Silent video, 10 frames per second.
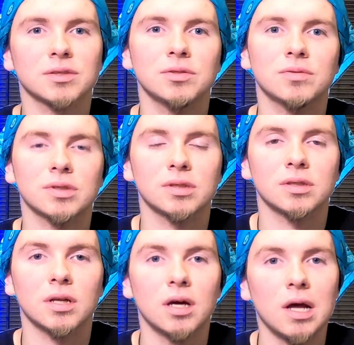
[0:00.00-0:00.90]
so you
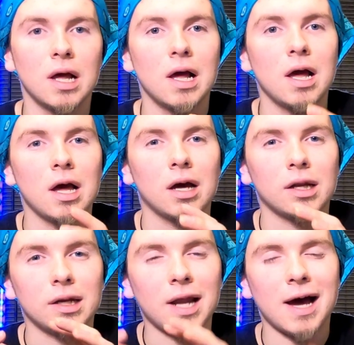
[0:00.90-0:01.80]
can
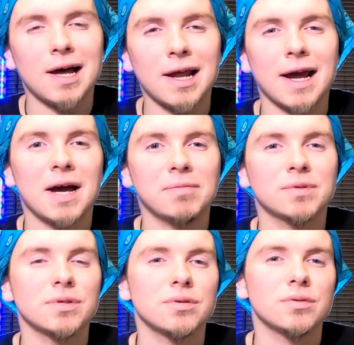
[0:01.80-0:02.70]
not have
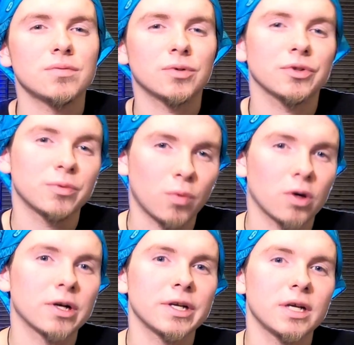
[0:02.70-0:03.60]
to really
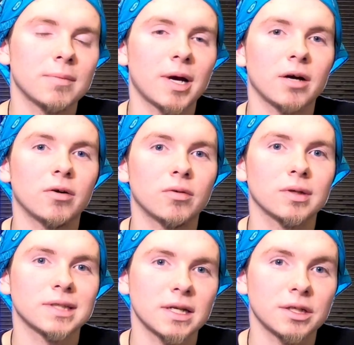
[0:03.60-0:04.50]
worry about
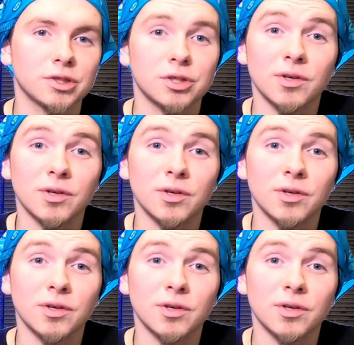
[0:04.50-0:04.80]
tending to